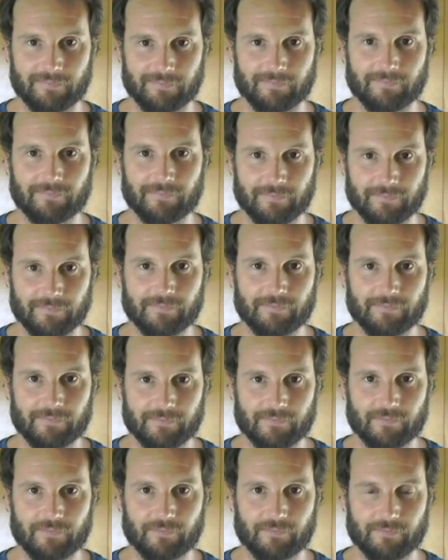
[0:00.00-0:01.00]

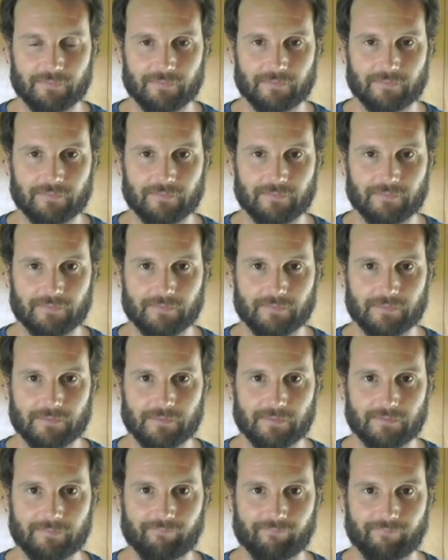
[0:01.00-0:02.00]

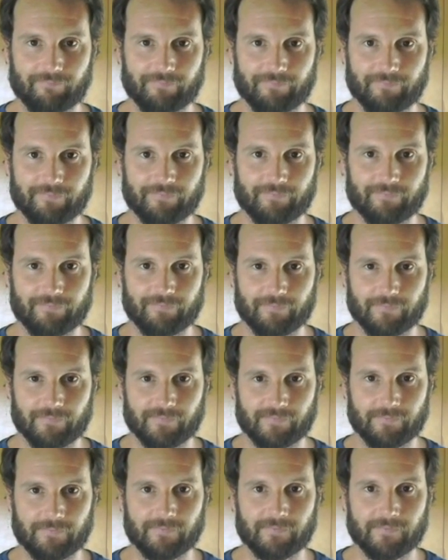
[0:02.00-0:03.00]

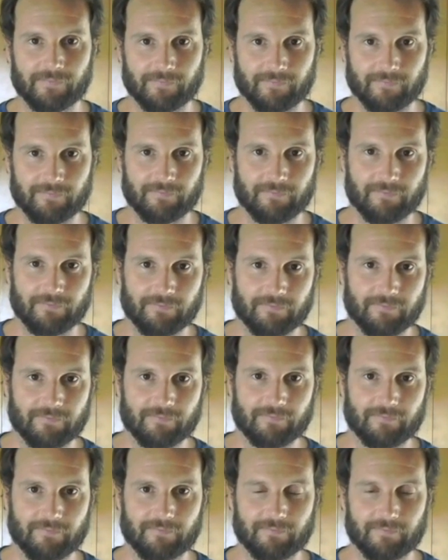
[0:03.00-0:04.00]

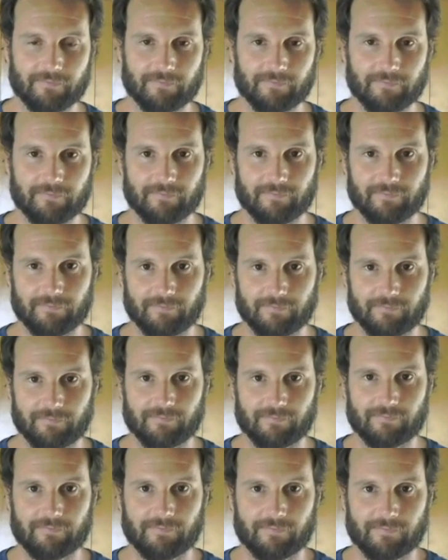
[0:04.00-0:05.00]

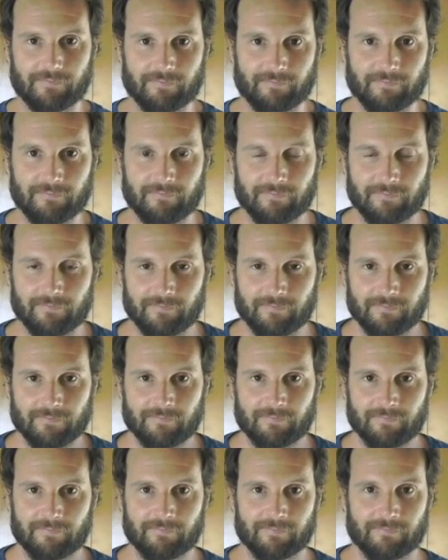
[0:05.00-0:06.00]

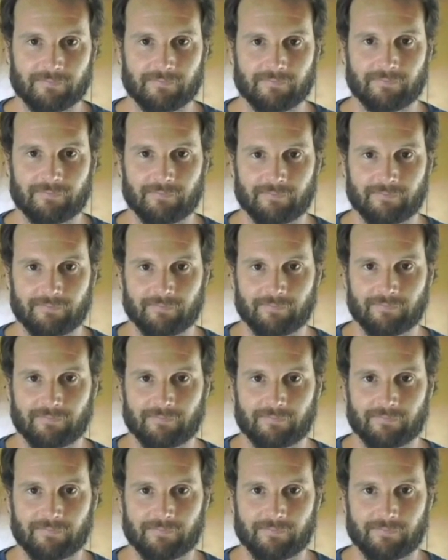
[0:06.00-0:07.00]

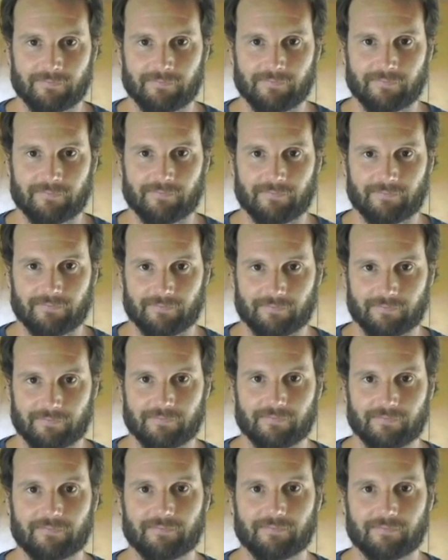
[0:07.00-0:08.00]
No words are spoken by the person on screen.